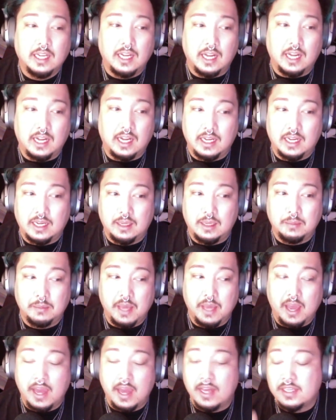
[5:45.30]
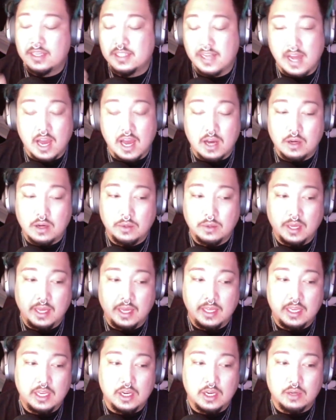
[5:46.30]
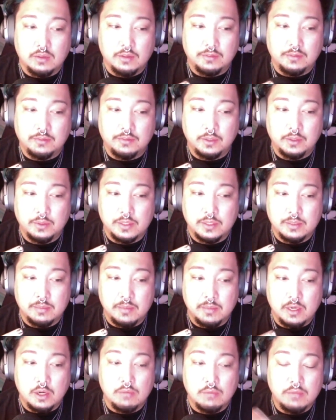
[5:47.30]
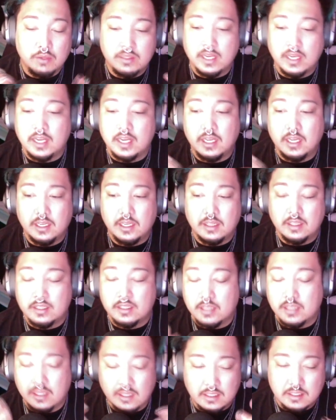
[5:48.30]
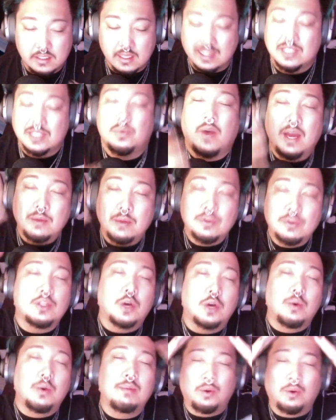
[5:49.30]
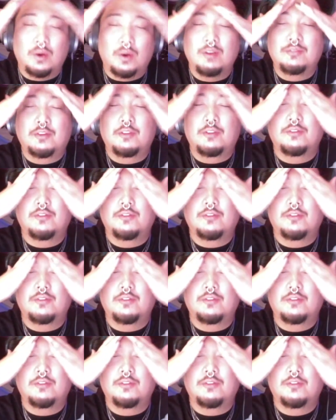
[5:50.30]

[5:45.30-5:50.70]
And now the flu is mutated in this. That's why it was so important for